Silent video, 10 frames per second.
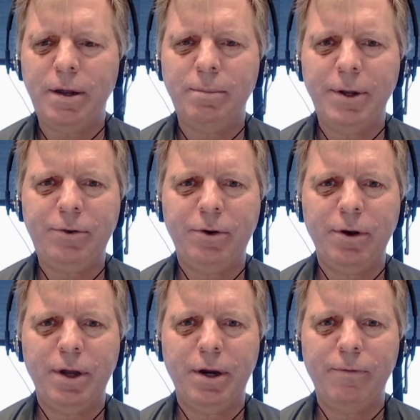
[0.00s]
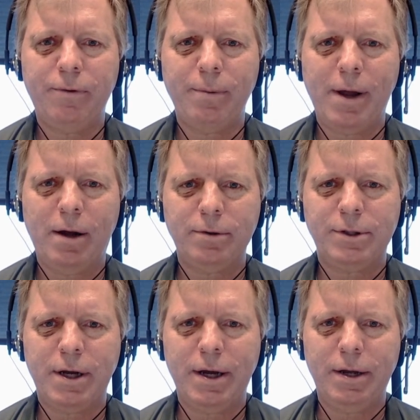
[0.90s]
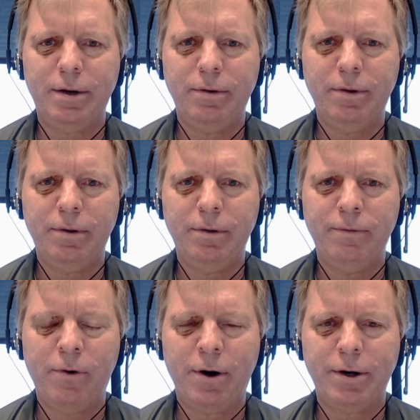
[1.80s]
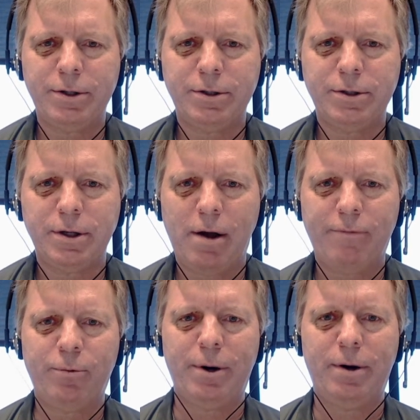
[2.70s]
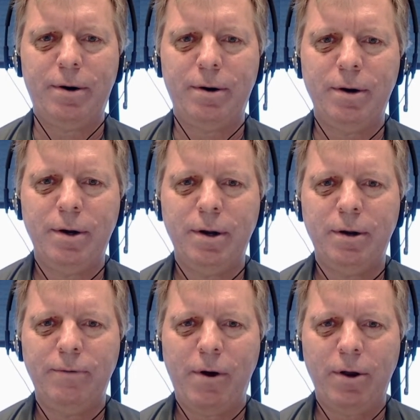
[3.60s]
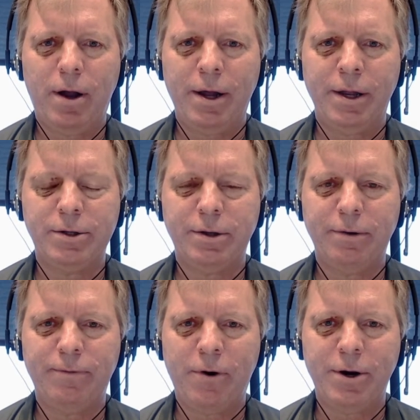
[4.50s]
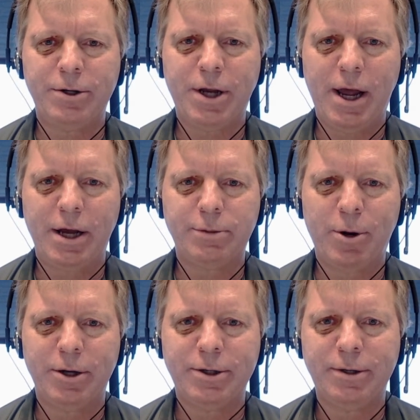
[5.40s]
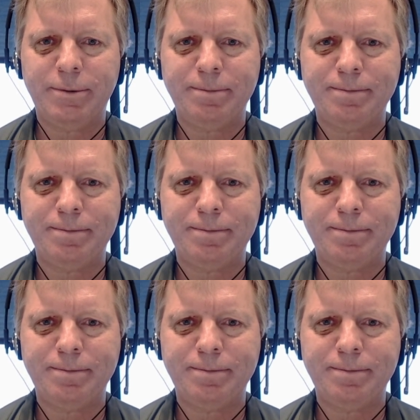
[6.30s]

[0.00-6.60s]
of commits are you getting from outside Varnish software against the Varnish Cache project?